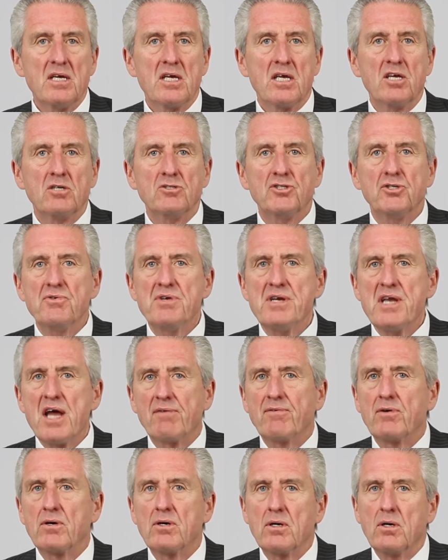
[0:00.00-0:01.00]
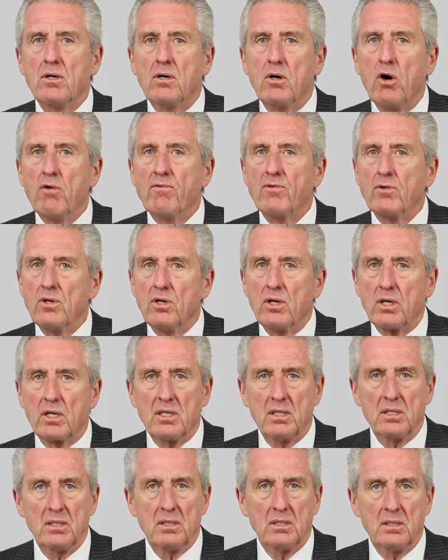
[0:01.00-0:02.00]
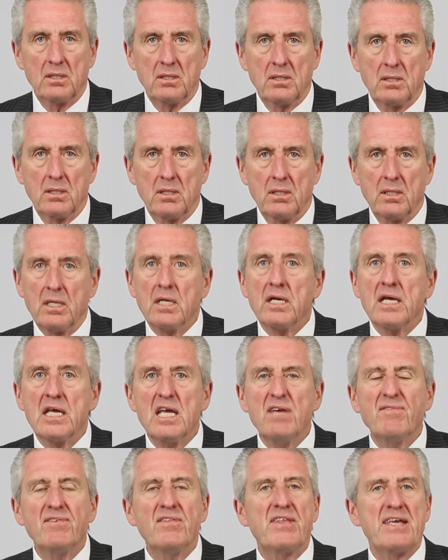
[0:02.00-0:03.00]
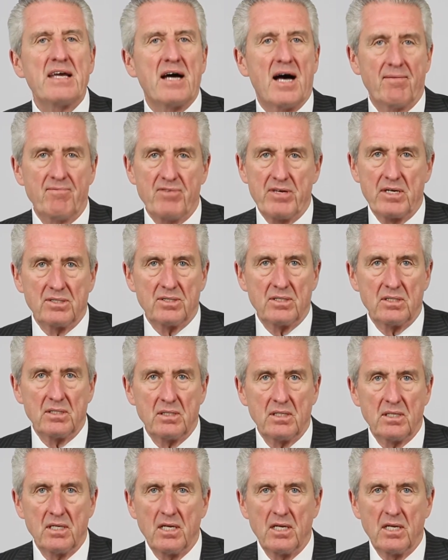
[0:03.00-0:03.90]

is you never overlook even the obvious.